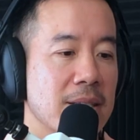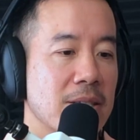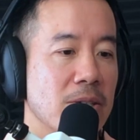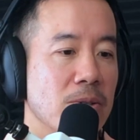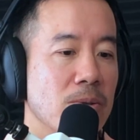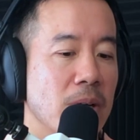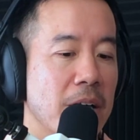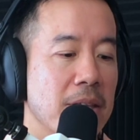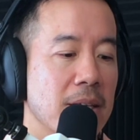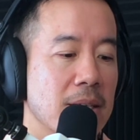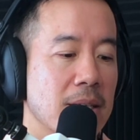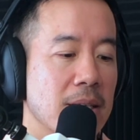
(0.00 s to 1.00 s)
And so I
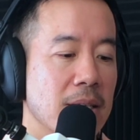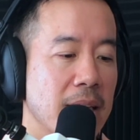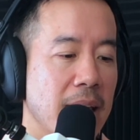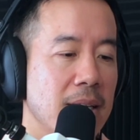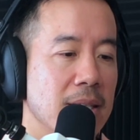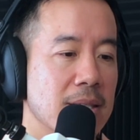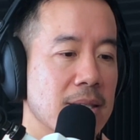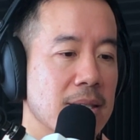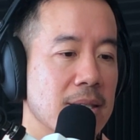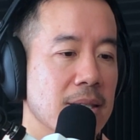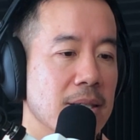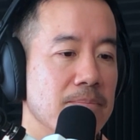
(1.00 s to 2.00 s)
think, again,
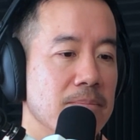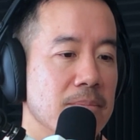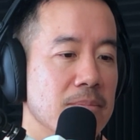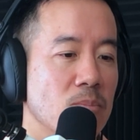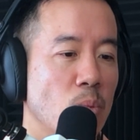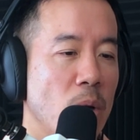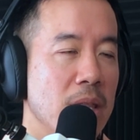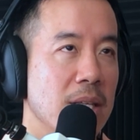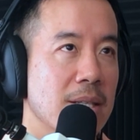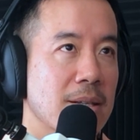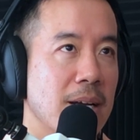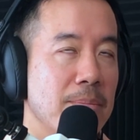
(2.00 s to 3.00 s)
it's when
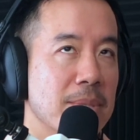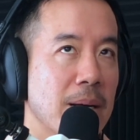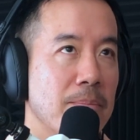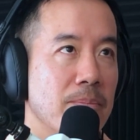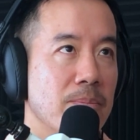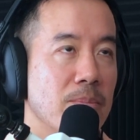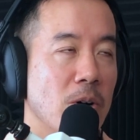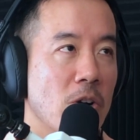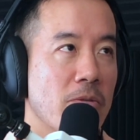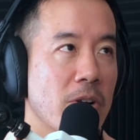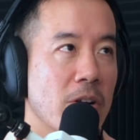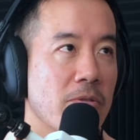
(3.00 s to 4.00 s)
this comes up
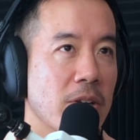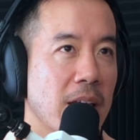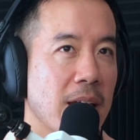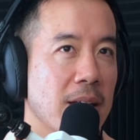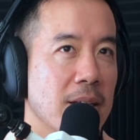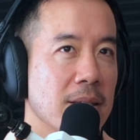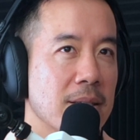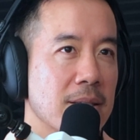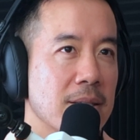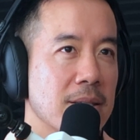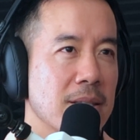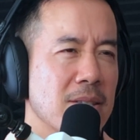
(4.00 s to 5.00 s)
over and over again,
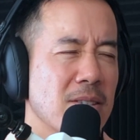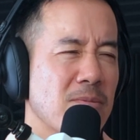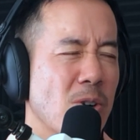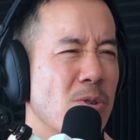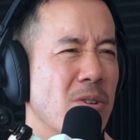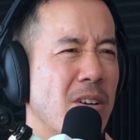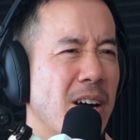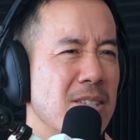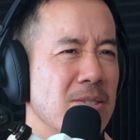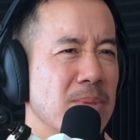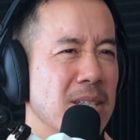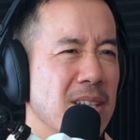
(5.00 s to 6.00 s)
it's you sort of roll your
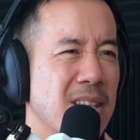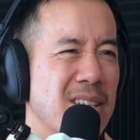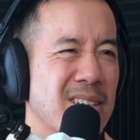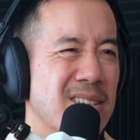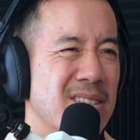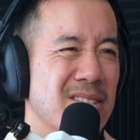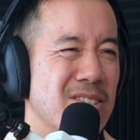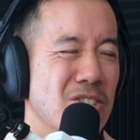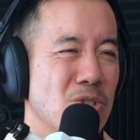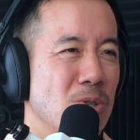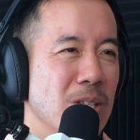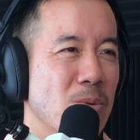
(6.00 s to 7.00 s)
eyes a bit and you think,
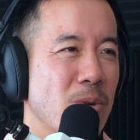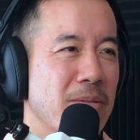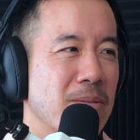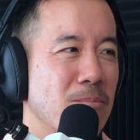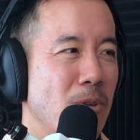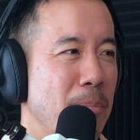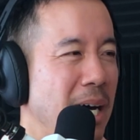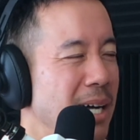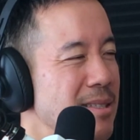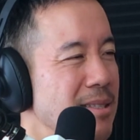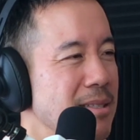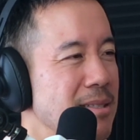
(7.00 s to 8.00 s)
surely we're
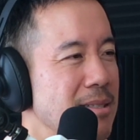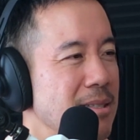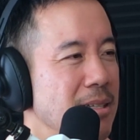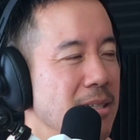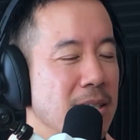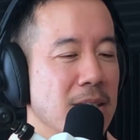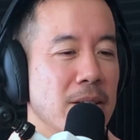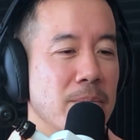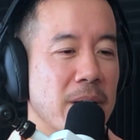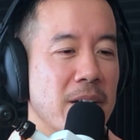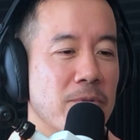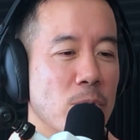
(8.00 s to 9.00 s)
past this.
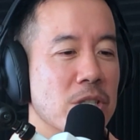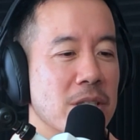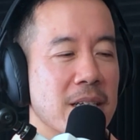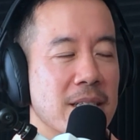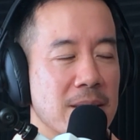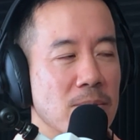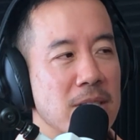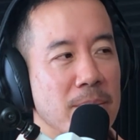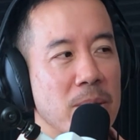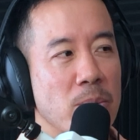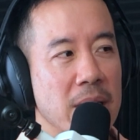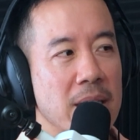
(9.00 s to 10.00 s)
But unfortunately, it's still
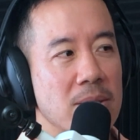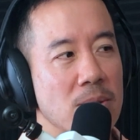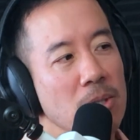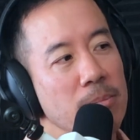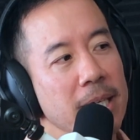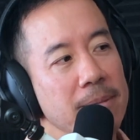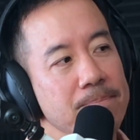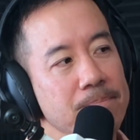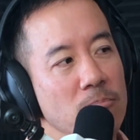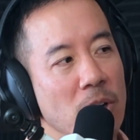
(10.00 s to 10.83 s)
something we need to talk about.